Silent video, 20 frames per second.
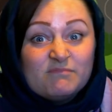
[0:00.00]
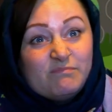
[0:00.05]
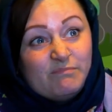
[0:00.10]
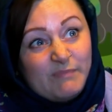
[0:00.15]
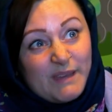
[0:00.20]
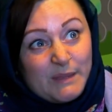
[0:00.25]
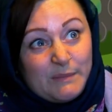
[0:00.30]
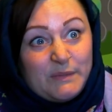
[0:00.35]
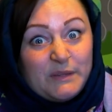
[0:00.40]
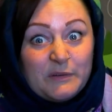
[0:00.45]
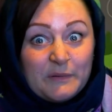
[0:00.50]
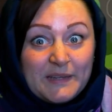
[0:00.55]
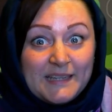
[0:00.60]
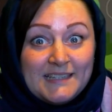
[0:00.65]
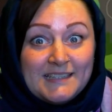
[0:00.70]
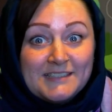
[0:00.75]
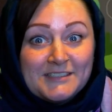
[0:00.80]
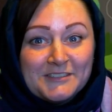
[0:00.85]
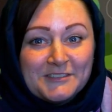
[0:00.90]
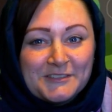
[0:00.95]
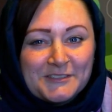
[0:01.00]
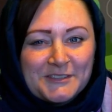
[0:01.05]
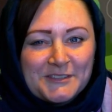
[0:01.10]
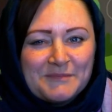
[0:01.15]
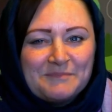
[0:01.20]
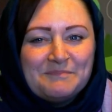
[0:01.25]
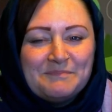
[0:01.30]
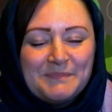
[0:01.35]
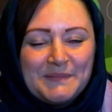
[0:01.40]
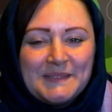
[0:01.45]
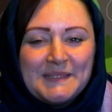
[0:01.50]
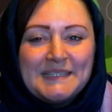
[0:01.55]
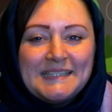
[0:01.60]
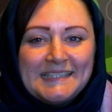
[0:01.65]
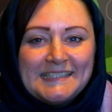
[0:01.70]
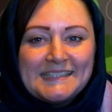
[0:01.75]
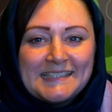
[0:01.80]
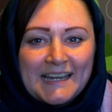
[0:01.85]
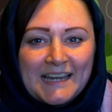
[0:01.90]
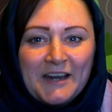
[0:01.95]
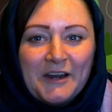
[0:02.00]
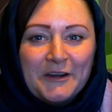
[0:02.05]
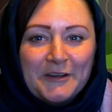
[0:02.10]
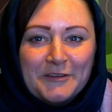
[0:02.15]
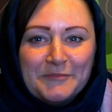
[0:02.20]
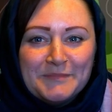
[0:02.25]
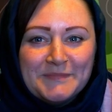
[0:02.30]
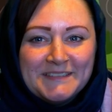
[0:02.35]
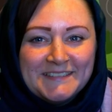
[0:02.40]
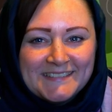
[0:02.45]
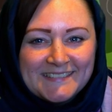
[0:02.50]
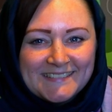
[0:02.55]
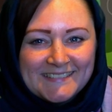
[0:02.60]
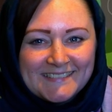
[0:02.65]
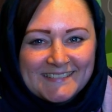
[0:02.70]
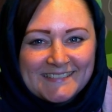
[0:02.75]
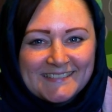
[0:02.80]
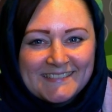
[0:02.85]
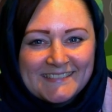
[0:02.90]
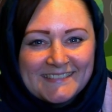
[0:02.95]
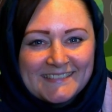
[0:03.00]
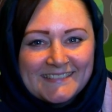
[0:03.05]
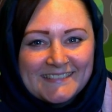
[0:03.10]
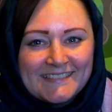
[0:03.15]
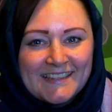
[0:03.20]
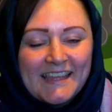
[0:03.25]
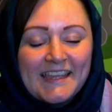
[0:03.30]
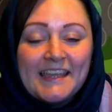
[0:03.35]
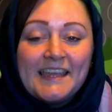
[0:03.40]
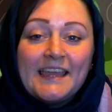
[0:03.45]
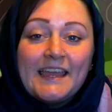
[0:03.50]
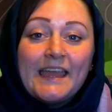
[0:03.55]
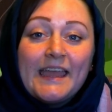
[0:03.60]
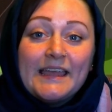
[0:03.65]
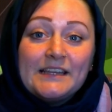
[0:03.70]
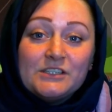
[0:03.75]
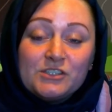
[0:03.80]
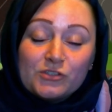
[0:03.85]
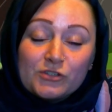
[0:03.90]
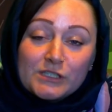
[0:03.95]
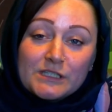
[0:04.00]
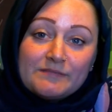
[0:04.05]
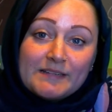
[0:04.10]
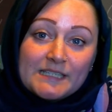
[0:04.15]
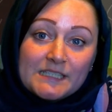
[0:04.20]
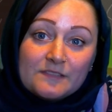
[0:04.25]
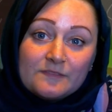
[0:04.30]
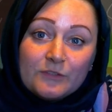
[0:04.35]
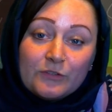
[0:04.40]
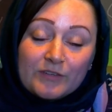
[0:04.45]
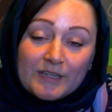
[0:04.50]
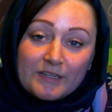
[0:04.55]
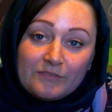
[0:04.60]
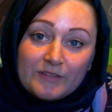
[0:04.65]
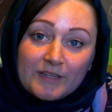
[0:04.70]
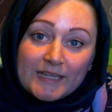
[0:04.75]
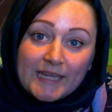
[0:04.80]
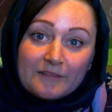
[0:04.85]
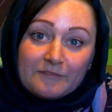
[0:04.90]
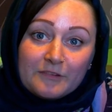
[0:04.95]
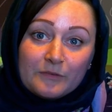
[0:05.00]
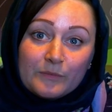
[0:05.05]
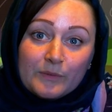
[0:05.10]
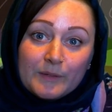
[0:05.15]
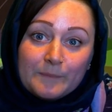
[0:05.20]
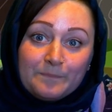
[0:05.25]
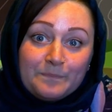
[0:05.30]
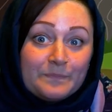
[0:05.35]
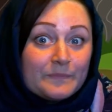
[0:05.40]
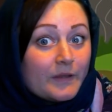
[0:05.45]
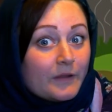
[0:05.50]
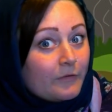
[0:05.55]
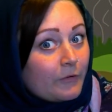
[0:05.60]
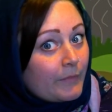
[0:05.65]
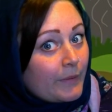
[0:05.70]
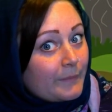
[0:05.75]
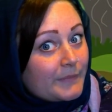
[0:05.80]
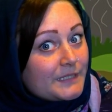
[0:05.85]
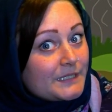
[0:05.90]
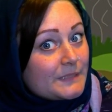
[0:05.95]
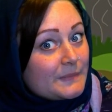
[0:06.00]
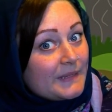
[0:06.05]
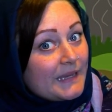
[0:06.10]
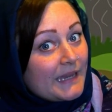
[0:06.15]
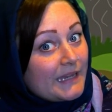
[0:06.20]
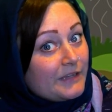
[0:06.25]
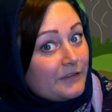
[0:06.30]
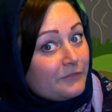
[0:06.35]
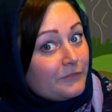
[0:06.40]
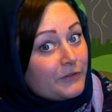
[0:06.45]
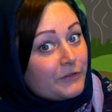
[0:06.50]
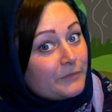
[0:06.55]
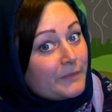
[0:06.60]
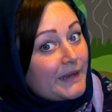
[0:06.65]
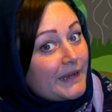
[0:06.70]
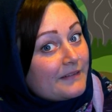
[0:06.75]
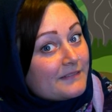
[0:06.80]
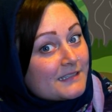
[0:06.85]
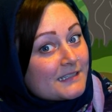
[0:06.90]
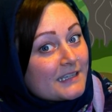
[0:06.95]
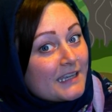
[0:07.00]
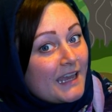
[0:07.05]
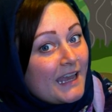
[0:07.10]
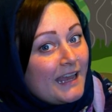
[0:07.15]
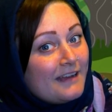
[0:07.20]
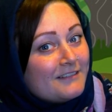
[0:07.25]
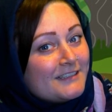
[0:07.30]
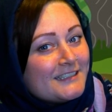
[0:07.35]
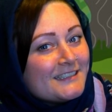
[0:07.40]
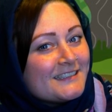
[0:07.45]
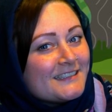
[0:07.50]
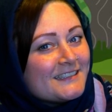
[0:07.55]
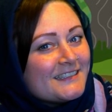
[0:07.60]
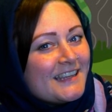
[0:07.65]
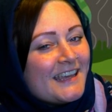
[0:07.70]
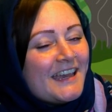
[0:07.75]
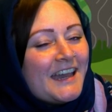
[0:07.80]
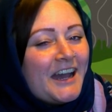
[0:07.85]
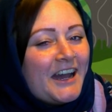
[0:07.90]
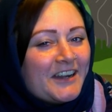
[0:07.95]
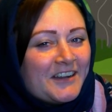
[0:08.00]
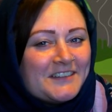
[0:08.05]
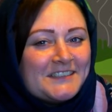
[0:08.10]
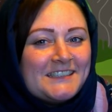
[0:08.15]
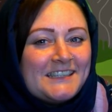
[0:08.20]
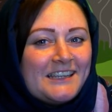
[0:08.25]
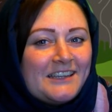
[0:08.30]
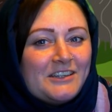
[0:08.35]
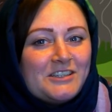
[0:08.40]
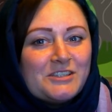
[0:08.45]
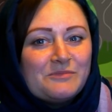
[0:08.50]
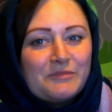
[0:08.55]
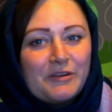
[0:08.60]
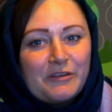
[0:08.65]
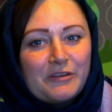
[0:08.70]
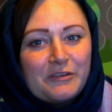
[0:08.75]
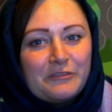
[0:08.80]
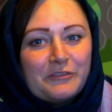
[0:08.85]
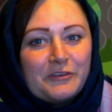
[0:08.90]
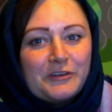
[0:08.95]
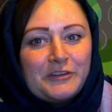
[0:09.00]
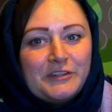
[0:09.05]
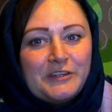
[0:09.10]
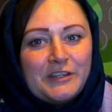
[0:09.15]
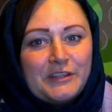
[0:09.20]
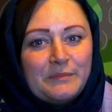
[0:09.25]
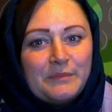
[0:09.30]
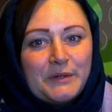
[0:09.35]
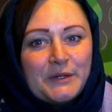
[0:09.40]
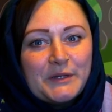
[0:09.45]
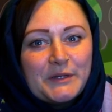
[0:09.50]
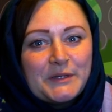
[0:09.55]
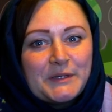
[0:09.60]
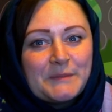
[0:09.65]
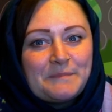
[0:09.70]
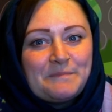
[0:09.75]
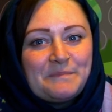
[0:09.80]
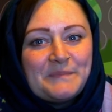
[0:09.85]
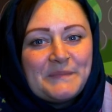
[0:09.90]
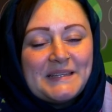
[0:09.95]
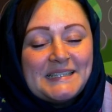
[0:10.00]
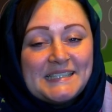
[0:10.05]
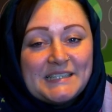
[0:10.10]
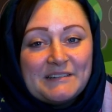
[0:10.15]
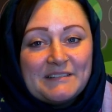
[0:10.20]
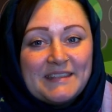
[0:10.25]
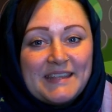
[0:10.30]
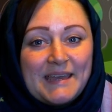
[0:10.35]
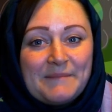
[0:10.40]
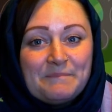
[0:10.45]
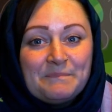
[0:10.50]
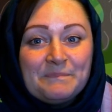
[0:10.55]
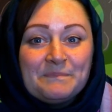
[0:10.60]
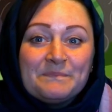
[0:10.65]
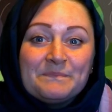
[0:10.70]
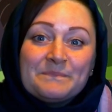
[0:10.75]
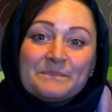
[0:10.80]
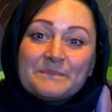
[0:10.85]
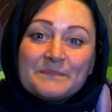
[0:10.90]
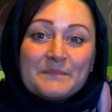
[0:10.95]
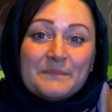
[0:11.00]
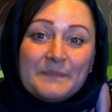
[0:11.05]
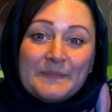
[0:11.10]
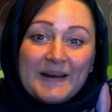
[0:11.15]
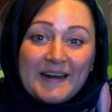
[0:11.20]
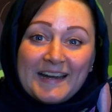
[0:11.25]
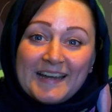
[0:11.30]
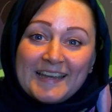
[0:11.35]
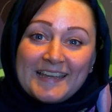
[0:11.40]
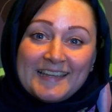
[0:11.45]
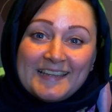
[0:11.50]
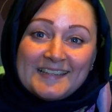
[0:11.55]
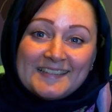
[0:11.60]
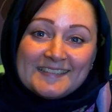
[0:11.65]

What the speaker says: Maybe not indoors, but at least at home. Enjoy the rest of your evening, everyone, and remember to behave for your parents and carers. And I'll see you tomorrow for another book. Until then, bye!